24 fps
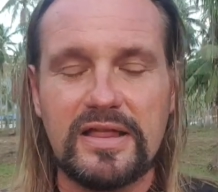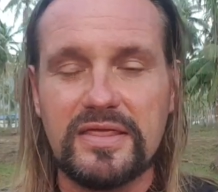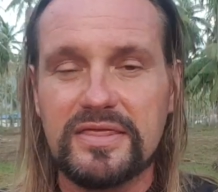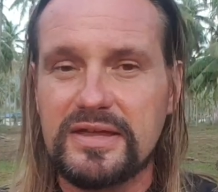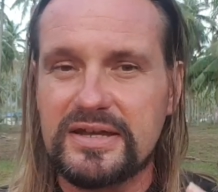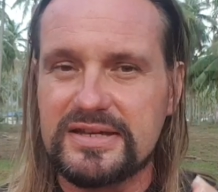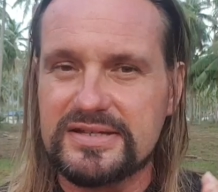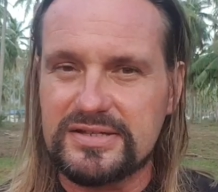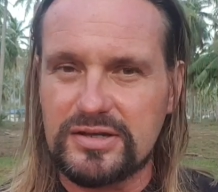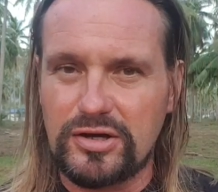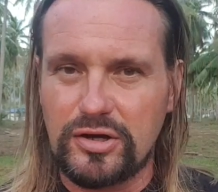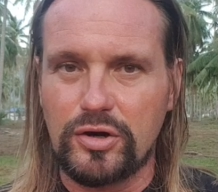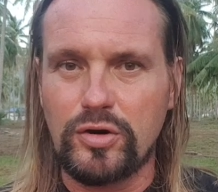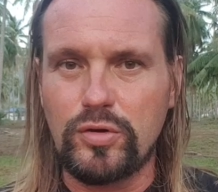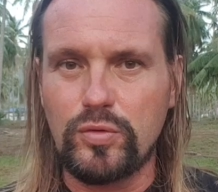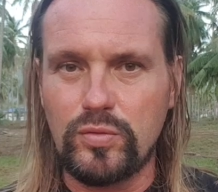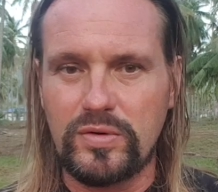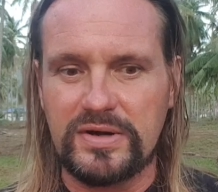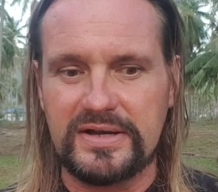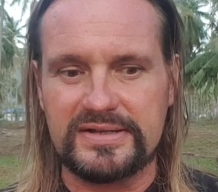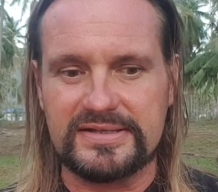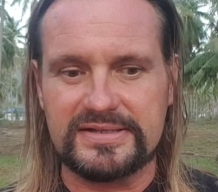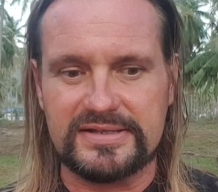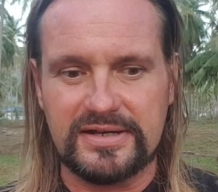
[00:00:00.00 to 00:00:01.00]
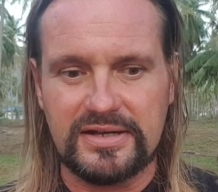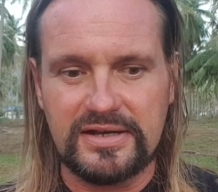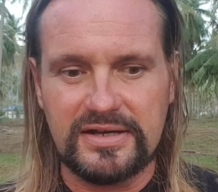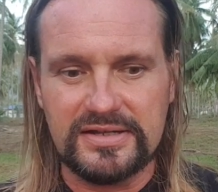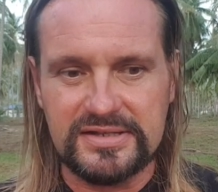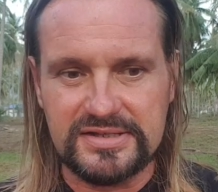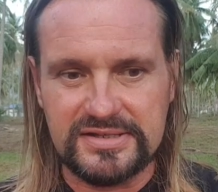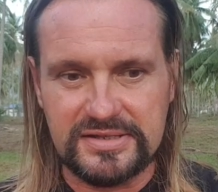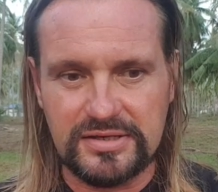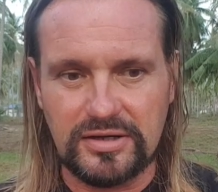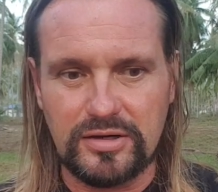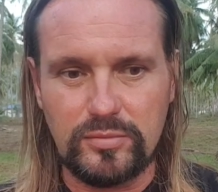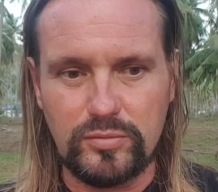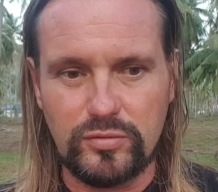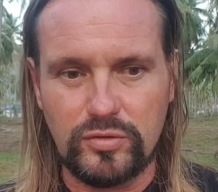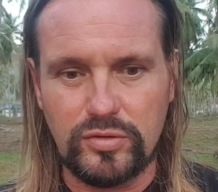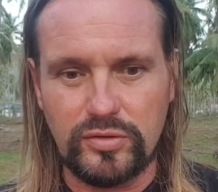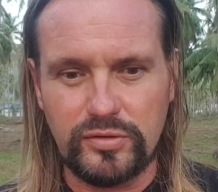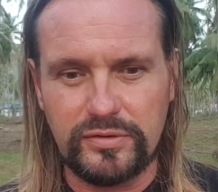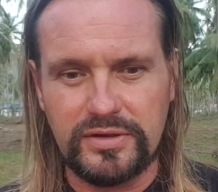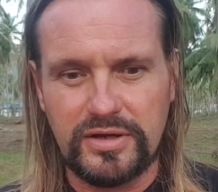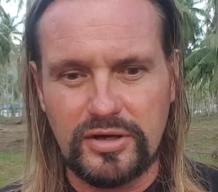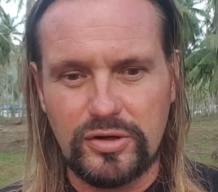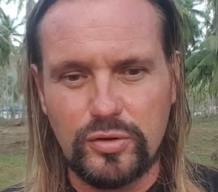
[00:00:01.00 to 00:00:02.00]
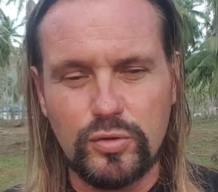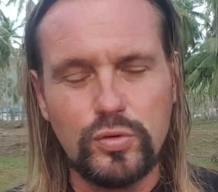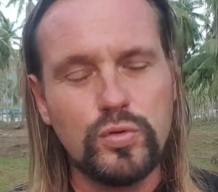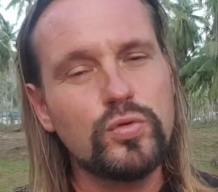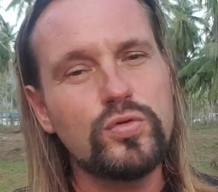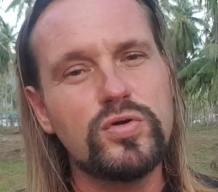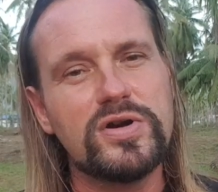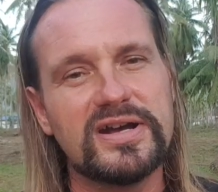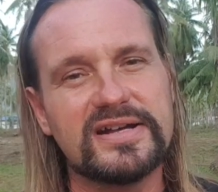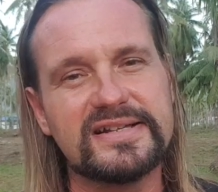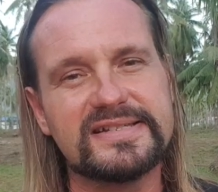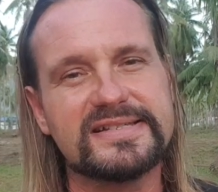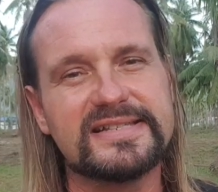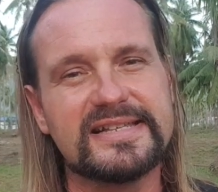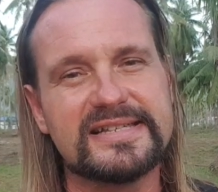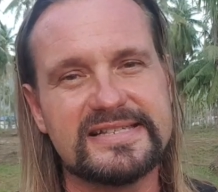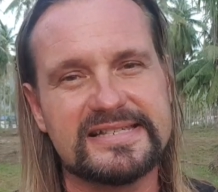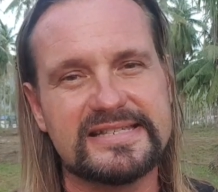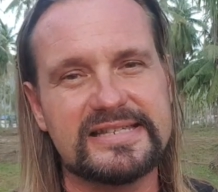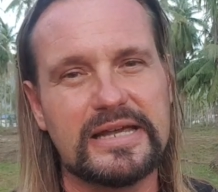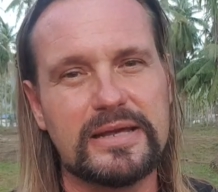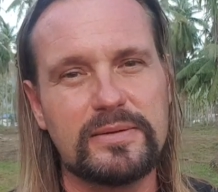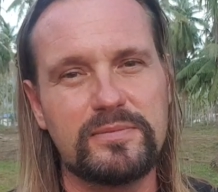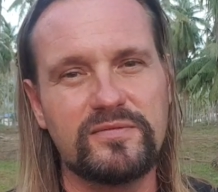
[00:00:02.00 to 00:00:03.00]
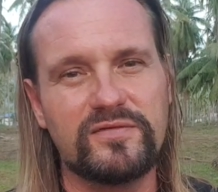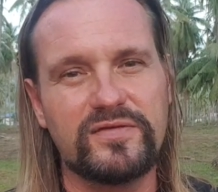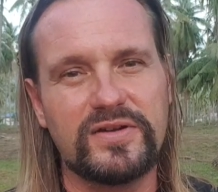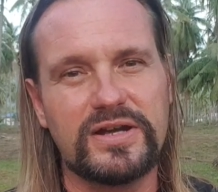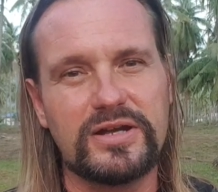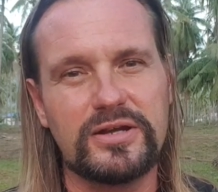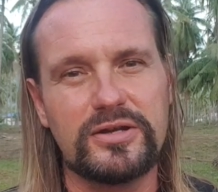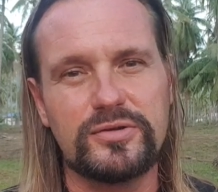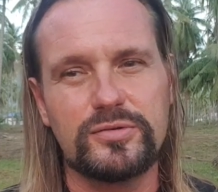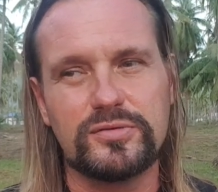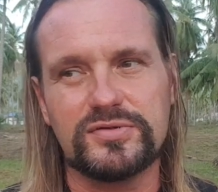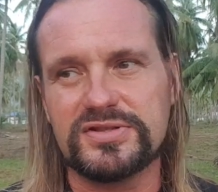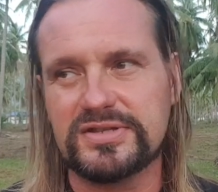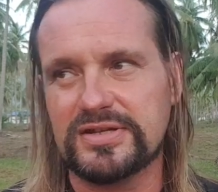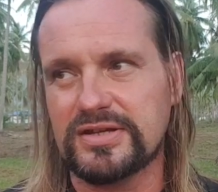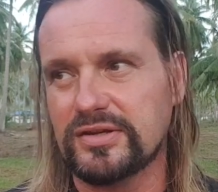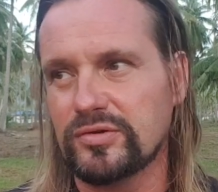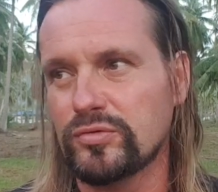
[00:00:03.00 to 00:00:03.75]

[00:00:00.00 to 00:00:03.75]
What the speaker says: There's always someone who has the same values,